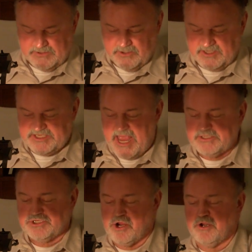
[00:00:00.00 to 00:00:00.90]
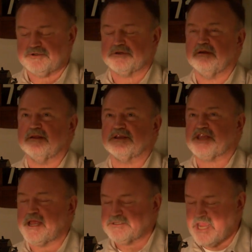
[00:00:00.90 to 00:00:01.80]
to the said church in the
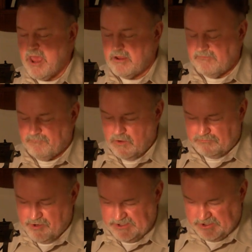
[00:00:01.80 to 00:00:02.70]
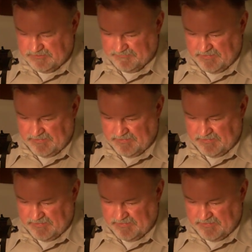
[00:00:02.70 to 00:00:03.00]
said town of Woodbridge,